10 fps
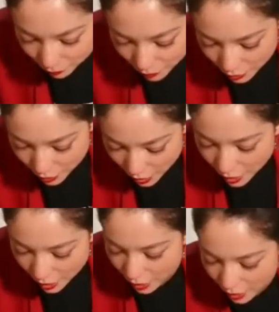
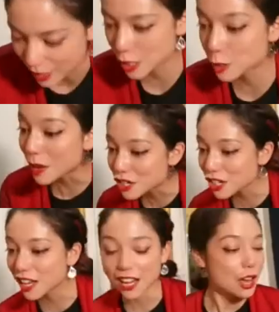Okay.
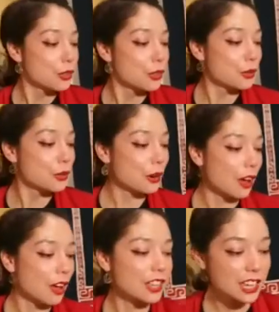Especially through all the
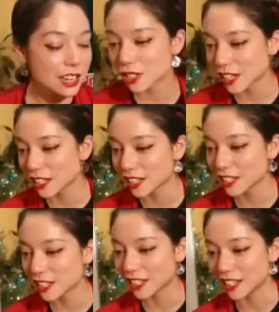EOS utility